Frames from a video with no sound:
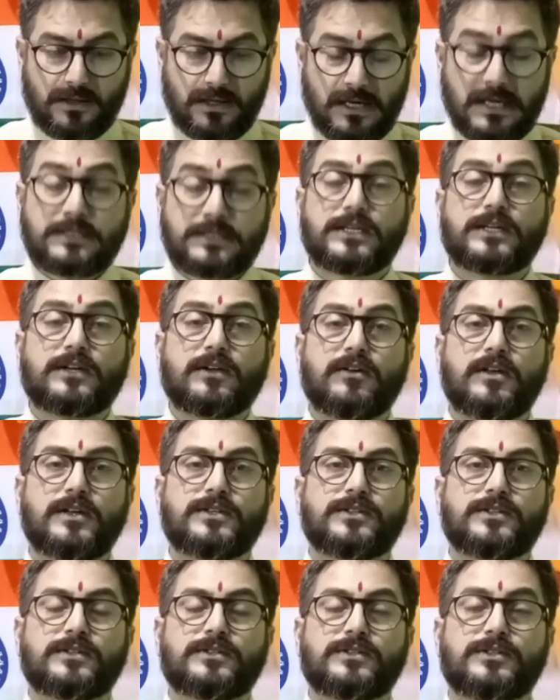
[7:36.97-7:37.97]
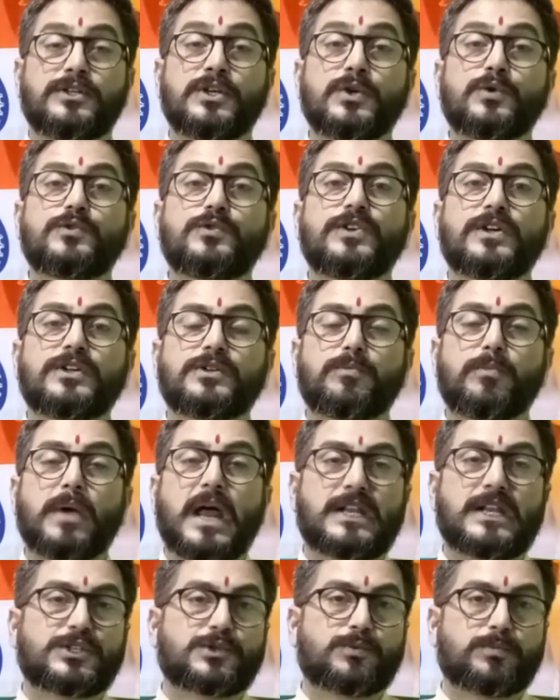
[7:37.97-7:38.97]
Integrated nutrient
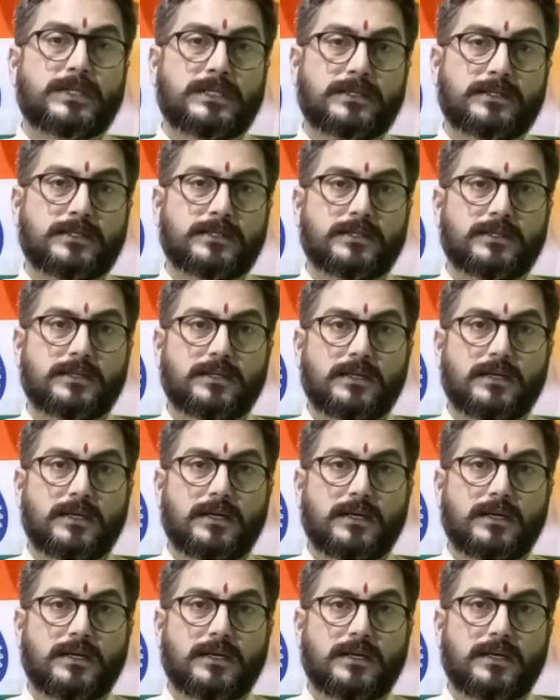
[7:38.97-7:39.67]
management